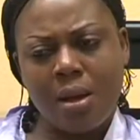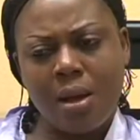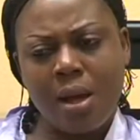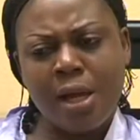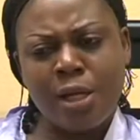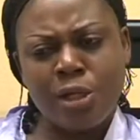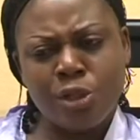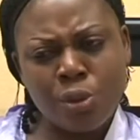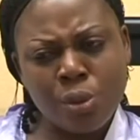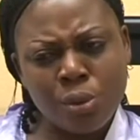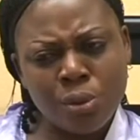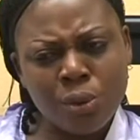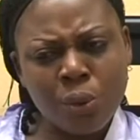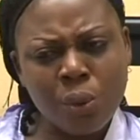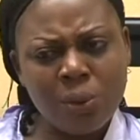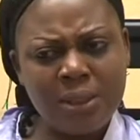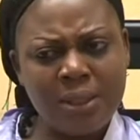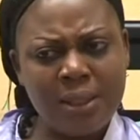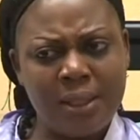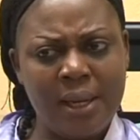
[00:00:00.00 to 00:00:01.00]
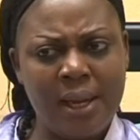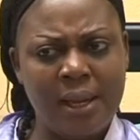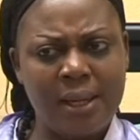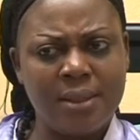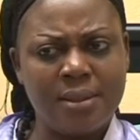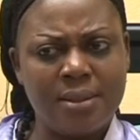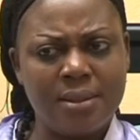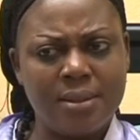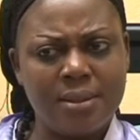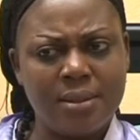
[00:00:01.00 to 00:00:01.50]
I turned on the
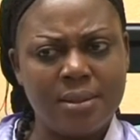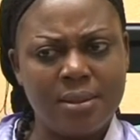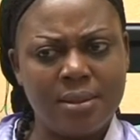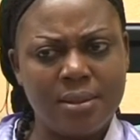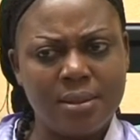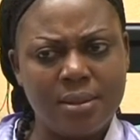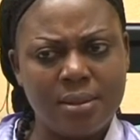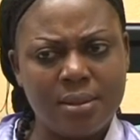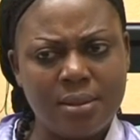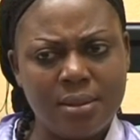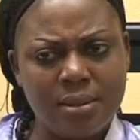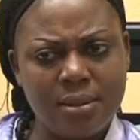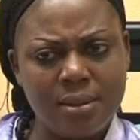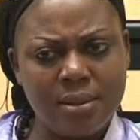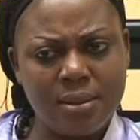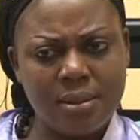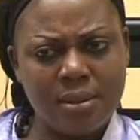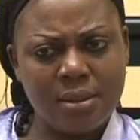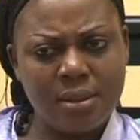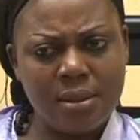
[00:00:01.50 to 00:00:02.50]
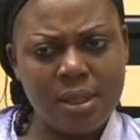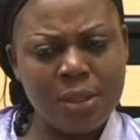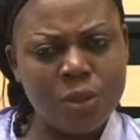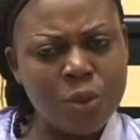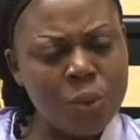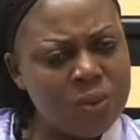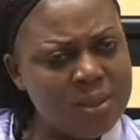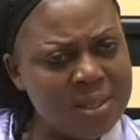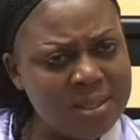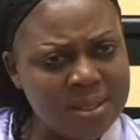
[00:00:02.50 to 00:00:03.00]
light and
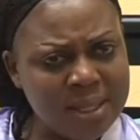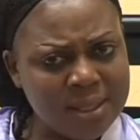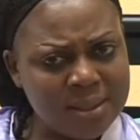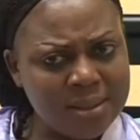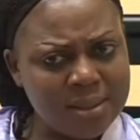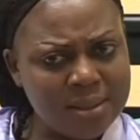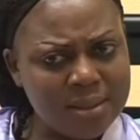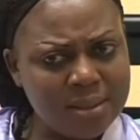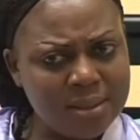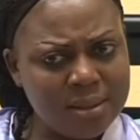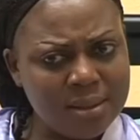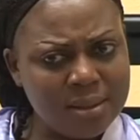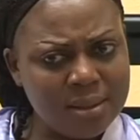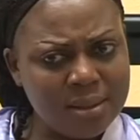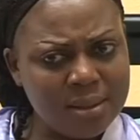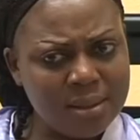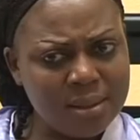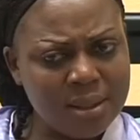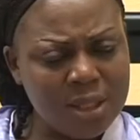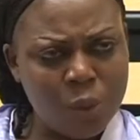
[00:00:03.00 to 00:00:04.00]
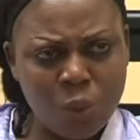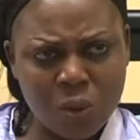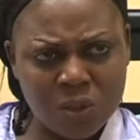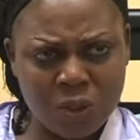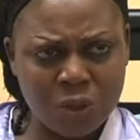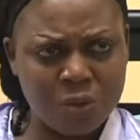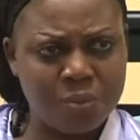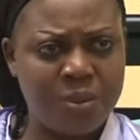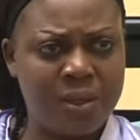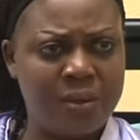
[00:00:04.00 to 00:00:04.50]
noticed that he was
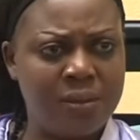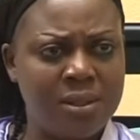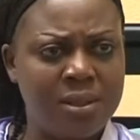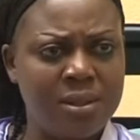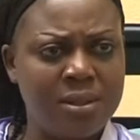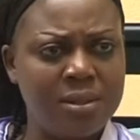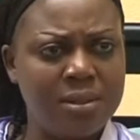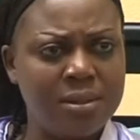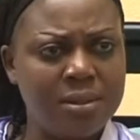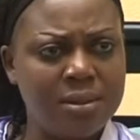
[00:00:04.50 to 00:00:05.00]
not breathing.